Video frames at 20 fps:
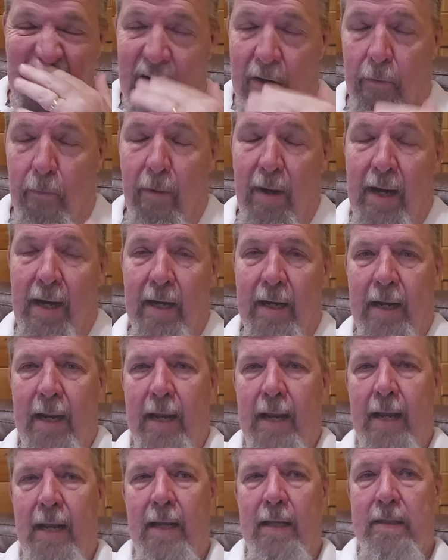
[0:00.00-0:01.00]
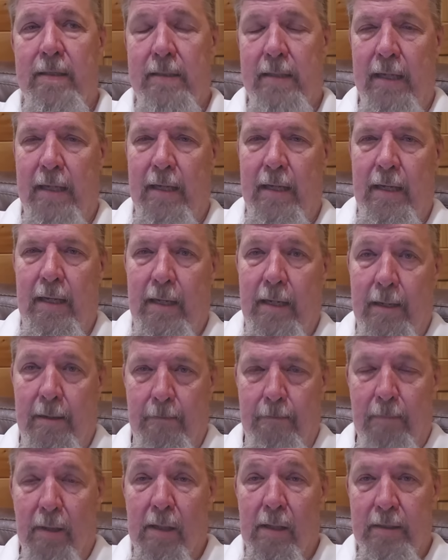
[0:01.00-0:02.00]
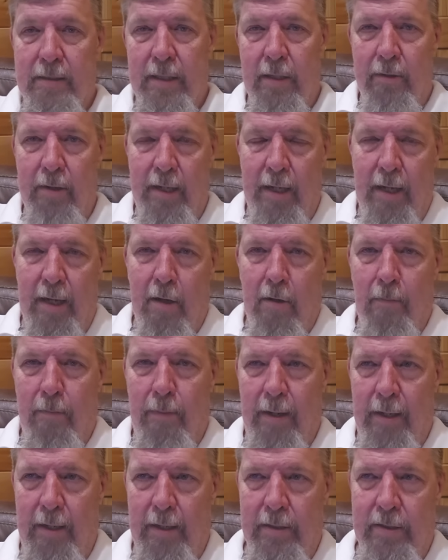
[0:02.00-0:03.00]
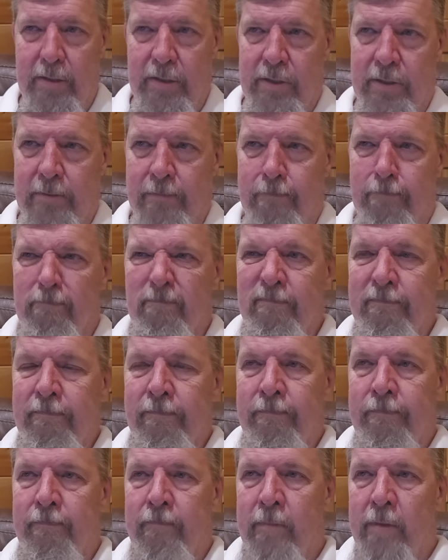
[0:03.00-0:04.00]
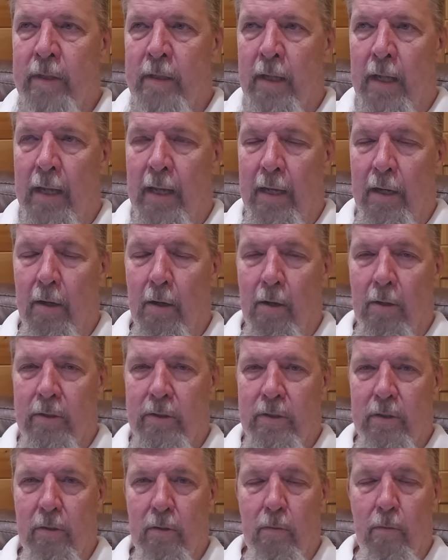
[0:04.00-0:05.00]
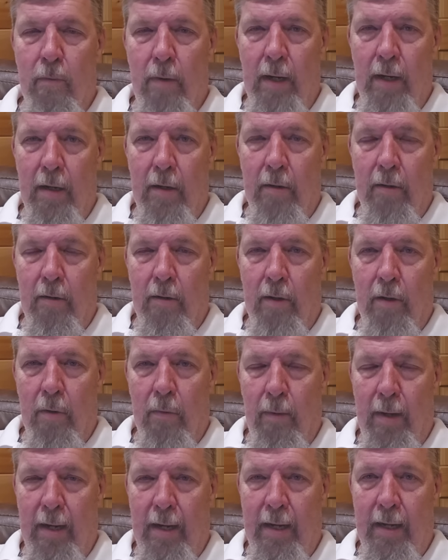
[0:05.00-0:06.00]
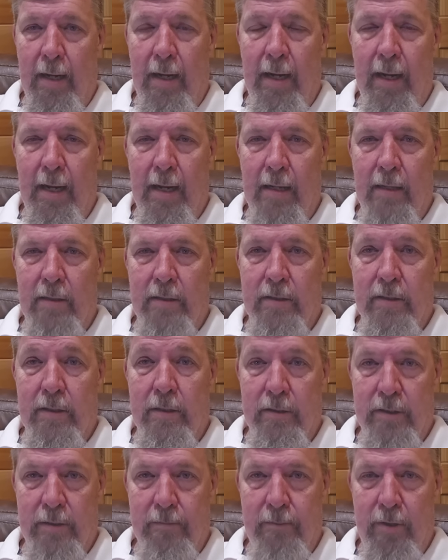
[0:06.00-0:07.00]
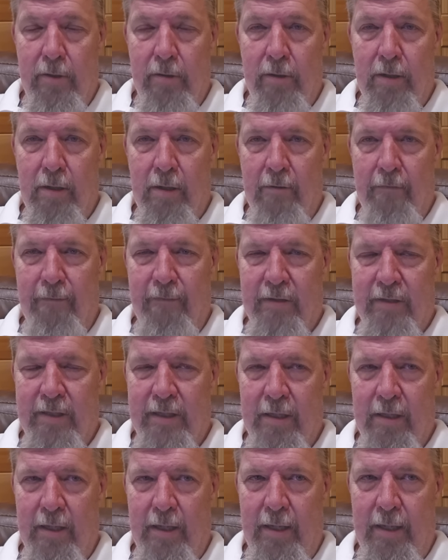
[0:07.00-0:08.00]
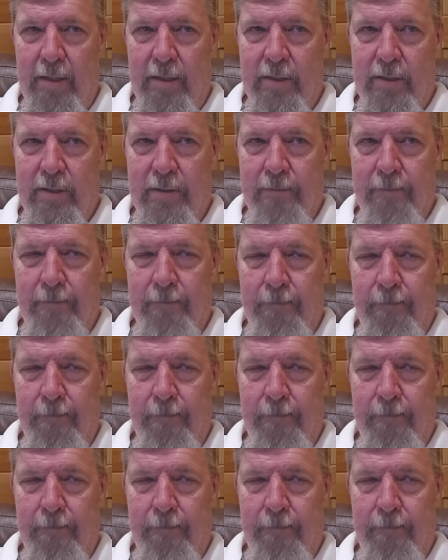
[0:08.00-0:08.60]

Iran has a military air base, and also where Iran has some nuclear facilities.